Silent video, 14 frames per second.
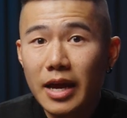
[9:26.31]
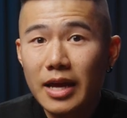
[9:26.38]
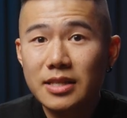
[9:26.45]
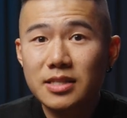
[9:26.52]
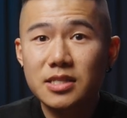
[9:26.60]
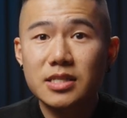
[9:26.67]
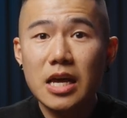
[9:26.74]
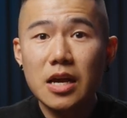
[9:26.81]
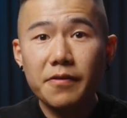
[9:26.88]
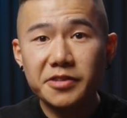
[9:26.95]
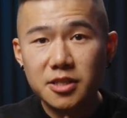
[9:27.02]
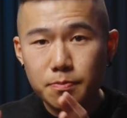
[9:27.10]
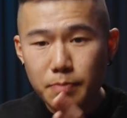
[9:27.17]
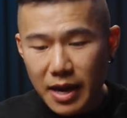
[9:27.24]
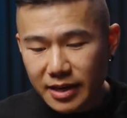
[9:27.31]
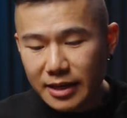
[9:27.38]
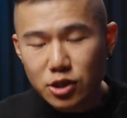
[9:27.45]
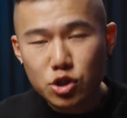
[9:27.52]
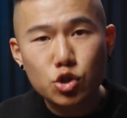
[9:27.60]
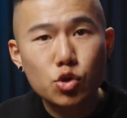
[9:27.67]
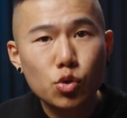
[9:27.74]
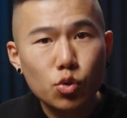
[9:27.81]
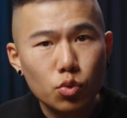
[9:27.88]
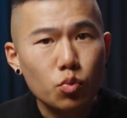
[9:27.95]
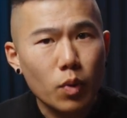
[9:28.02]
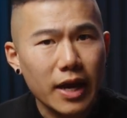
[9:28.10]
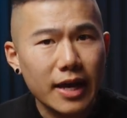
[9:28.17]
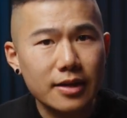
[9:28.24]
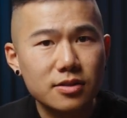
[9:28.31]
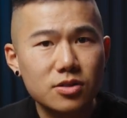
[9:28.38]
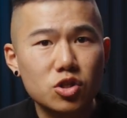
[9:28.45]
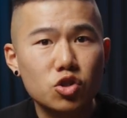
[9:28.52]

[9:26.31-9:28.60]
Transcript: instead of spending 2 weeks